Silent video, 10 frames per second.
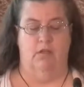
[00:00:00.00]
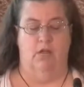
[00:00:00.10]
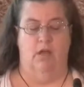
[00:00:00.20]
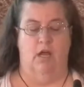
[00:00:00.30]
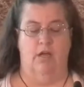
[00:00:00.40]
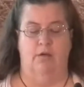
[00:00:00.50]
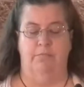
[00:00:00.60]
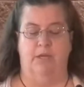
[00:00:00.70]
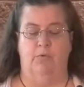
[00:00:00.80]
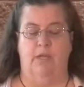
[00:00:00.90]
I
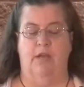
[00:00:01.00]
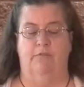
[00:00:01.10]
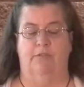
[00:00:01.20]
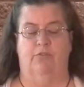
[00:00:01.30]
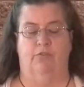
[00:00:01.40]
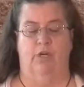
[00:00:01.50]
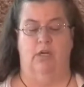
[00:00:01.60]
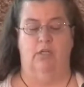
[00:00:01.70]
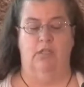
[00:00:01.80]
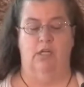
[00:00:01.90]
hope that we have a
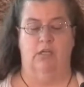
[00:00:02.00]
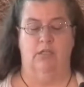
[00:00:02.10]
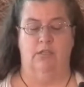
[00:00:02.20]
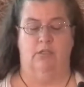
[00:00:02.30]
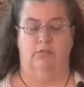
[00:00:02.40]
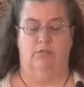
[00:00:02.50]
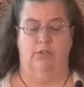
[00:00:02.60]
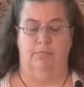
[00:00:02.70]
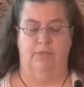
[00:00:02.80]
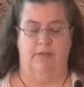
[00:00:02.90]
strong young adult
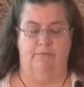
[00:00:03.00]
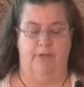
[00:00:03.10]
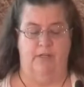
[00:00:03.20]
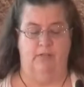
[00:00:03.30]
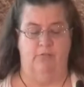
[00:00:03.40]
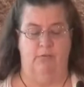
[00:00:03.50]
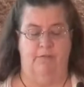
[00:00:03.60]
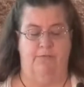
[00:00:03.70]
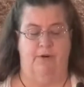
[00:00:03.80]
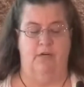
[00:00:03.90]
group that finds a way
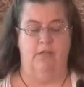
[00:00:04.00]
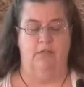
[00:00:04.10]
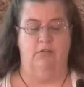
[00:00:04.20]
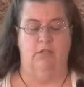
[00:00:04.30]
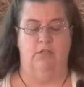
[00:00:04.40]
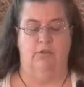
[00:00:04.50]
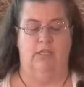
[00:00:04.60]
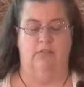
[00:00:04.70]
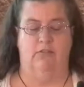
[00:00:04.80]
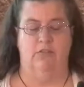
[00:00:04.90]
for our youth to
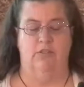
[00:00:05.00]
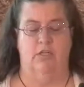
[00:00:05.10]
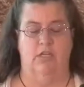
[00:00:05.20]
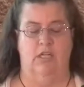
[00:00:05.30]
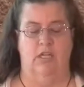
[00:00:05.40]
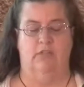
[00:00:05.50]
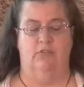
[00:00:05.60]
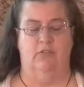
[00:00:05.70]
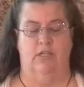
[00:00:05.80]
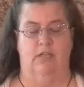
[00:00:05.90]
transition
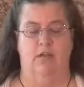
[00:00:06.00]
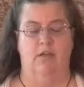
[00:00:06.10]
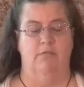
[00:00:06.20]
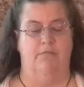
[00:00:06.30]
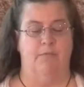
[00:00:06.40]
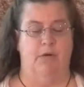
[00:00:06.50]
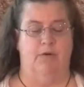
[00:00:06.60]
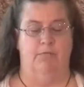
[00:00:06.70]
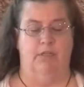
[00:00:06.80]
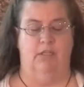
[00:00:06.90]
easily from
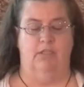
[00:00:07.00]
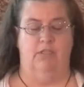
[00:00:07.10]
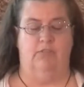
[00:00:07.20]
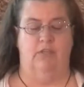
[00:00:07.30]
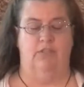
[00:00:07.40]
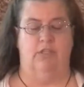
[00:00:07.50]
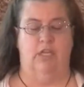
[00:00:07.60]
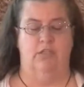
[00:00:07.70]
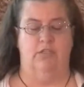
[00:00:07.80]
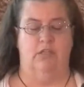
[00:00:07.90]
our religious
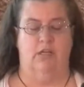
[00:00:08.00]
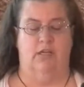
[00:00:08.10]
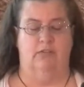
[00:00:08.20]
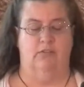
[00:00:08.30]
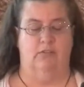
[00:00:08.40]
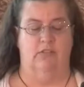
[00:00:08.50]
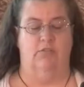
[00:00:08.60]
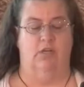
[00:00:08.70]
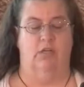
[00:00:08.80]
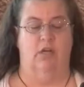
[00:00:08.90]
education classes
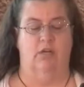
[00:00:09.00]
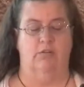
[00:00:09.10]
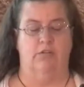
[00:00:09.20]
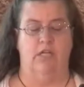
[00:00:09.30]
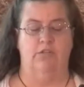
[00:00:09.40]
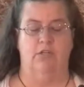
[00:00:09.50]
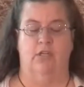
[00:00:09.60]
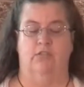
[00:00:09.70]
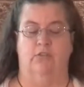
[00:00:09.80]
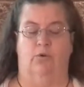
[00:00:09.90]
into our congregation
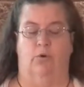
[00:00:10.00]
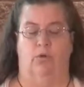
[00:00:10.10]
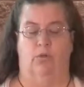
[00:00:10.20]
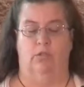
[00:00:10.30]
as a whole.